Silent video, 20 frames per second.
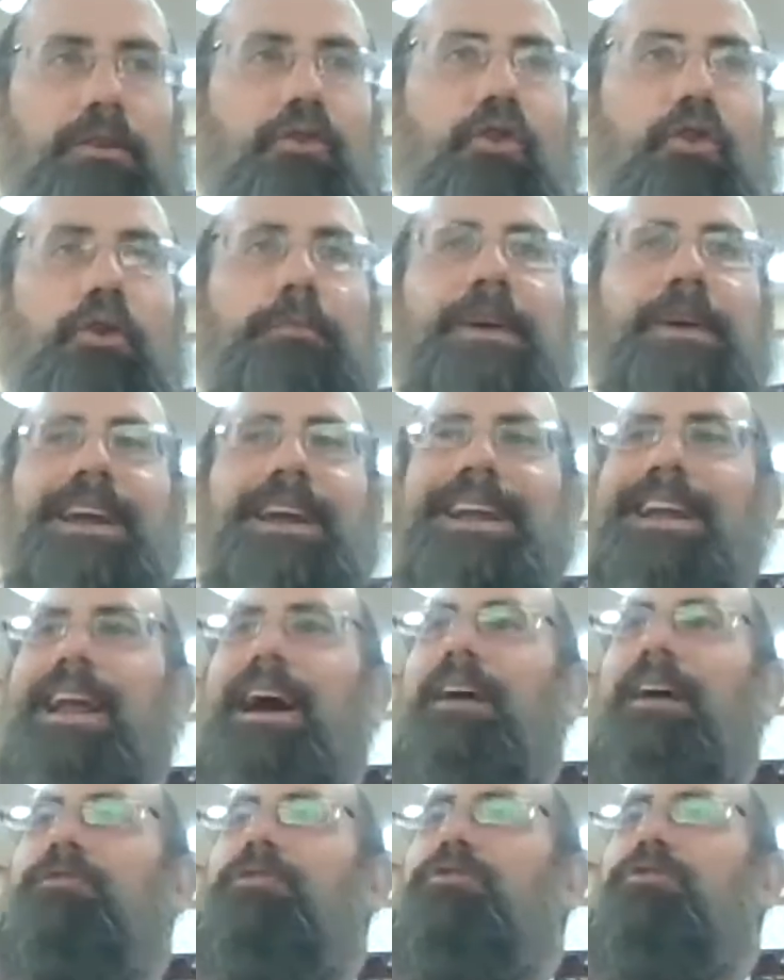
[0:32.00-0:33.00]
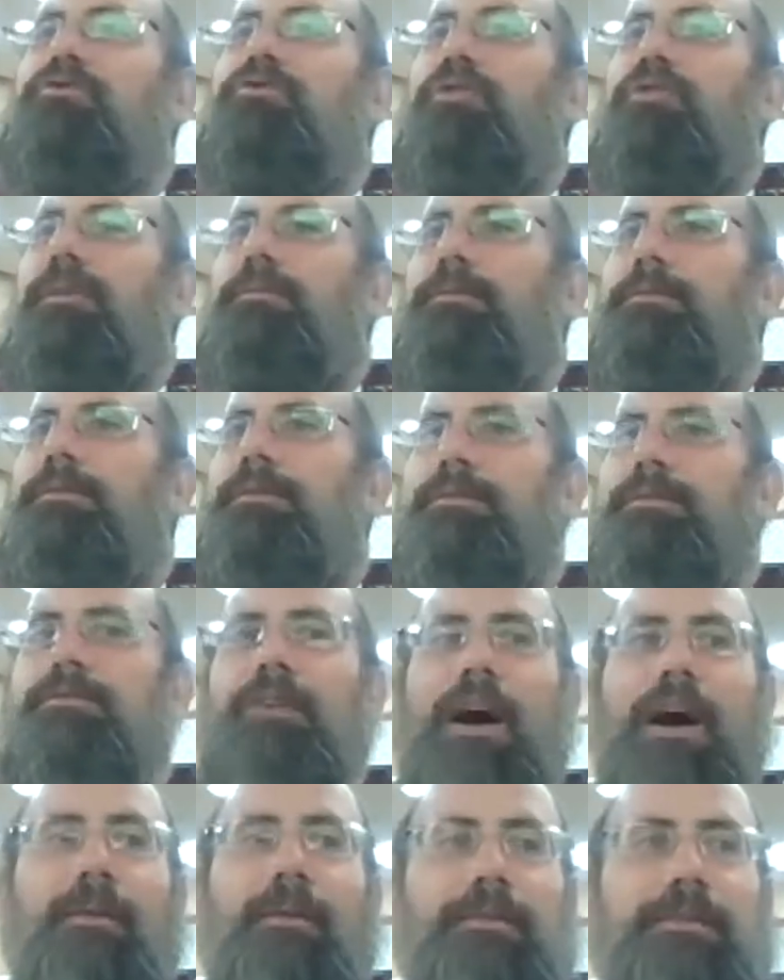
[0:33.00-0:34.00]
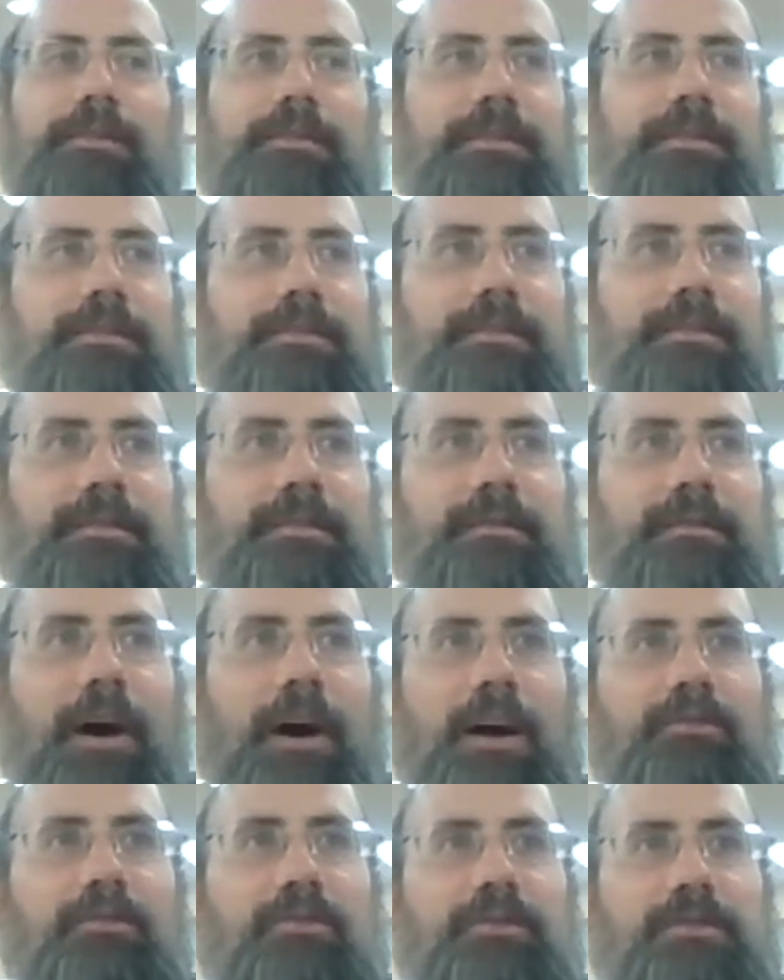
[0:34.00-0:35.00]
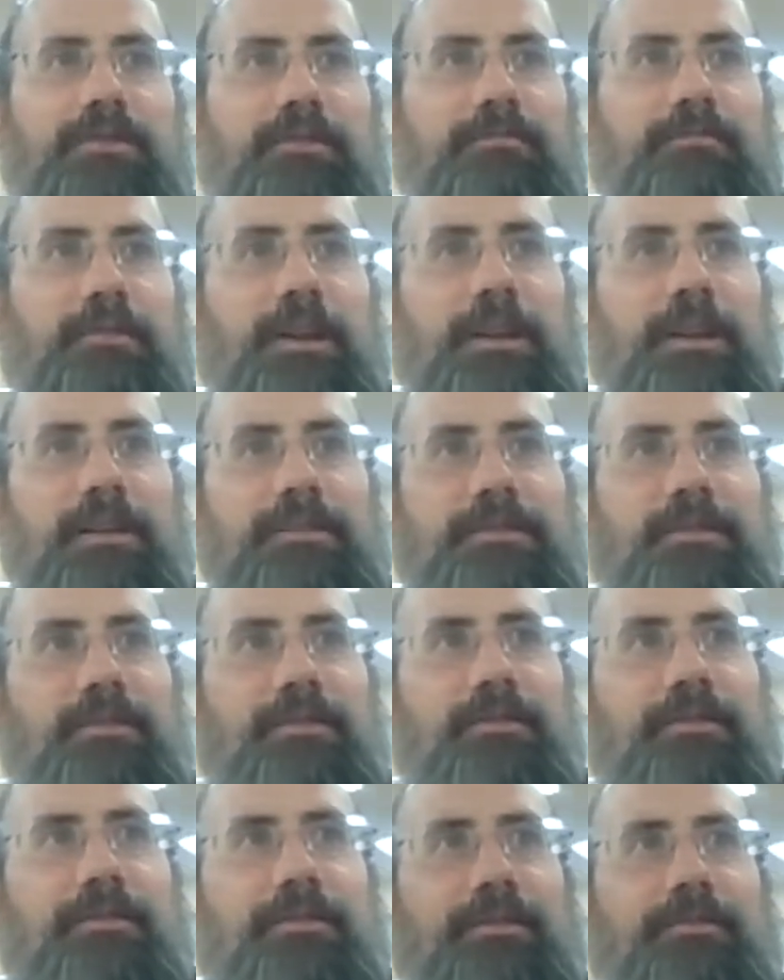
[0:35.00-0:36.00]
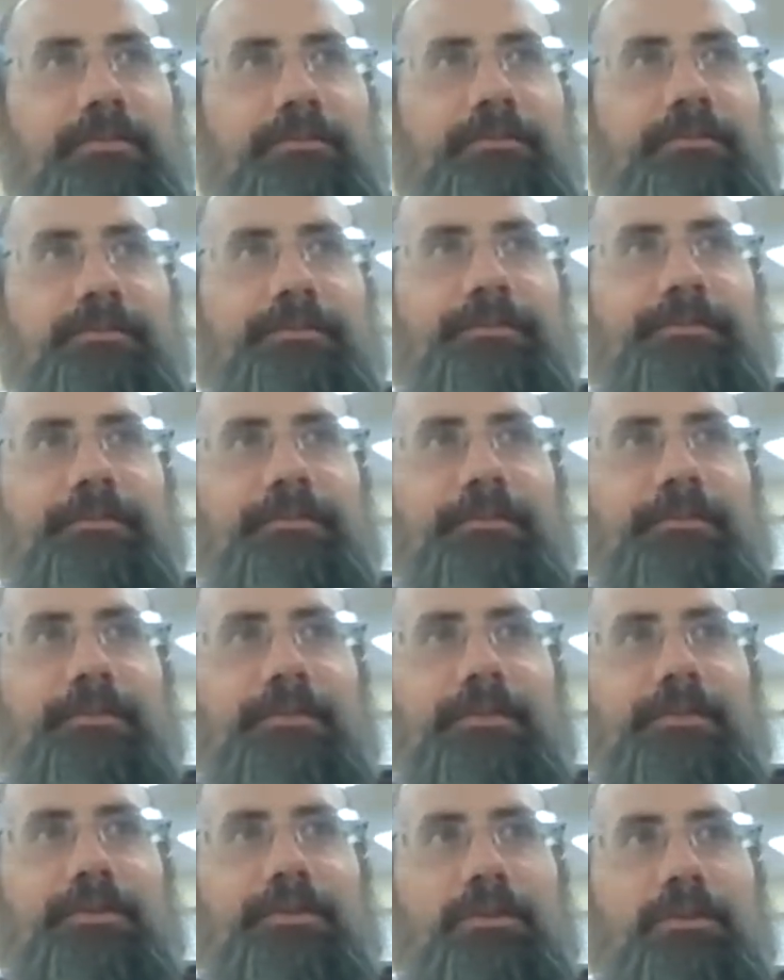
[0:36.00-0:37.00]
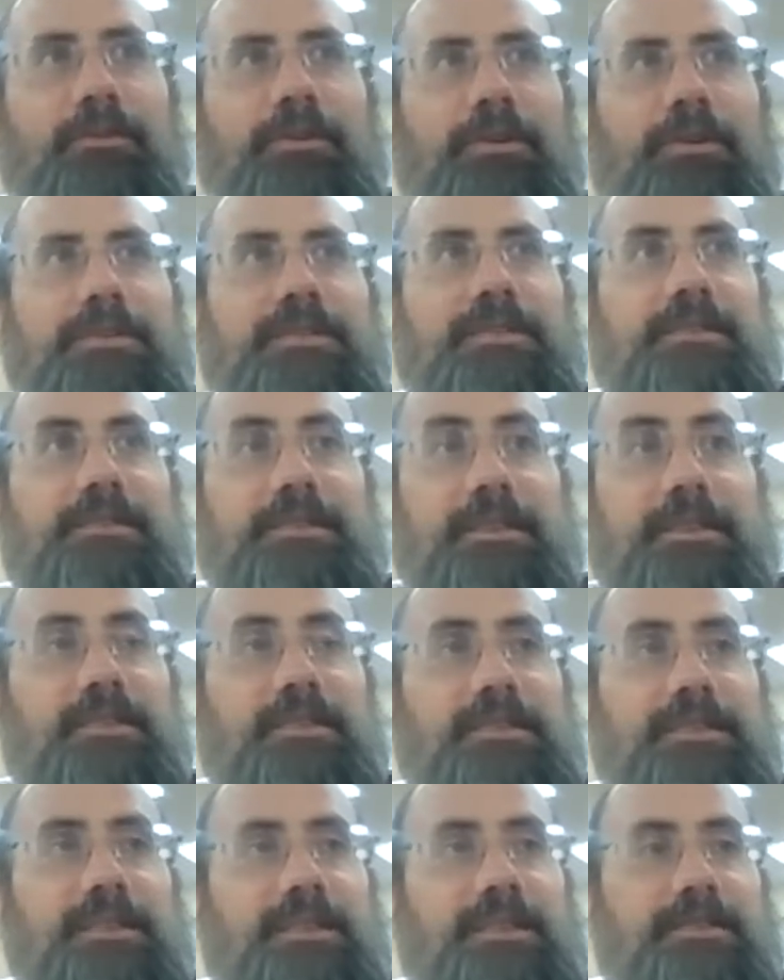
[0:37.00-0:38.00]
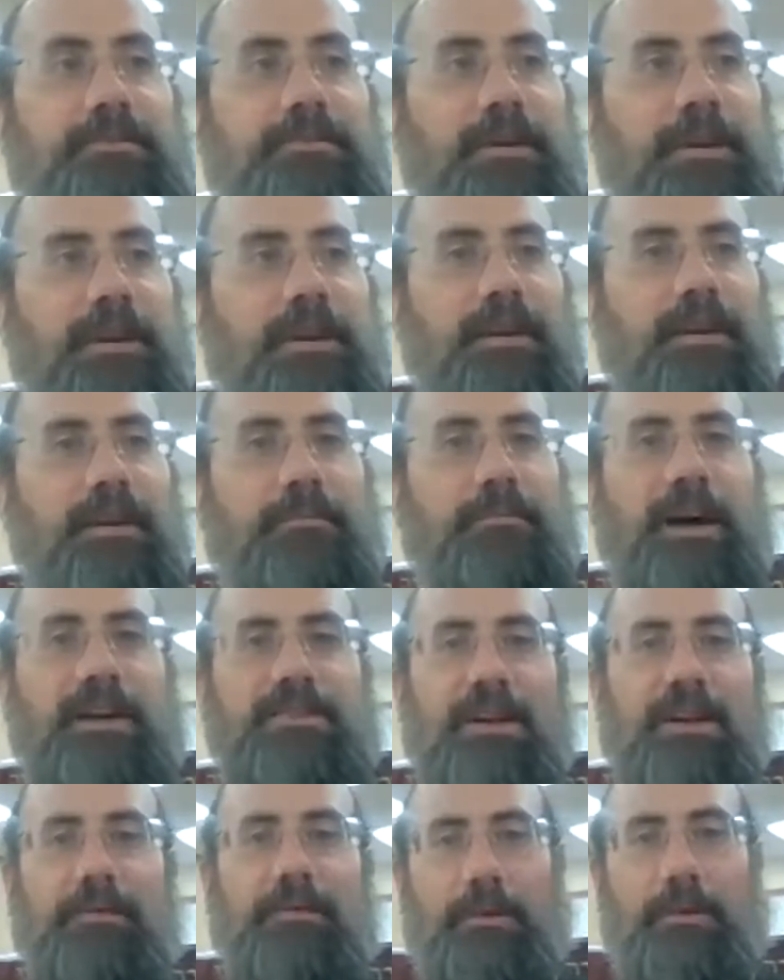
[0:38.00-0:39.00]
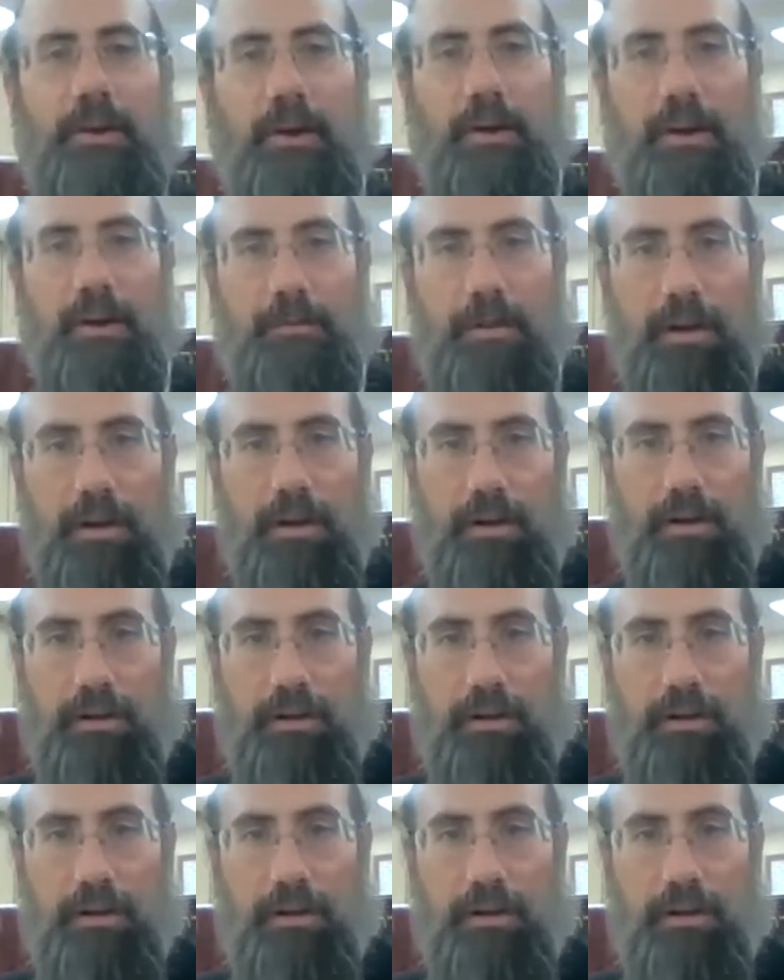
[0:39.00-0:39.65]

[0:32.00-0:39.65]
You're all being live streamed around to hundreds of millions of viewers. Seriously speaking, imagine how many malachim now.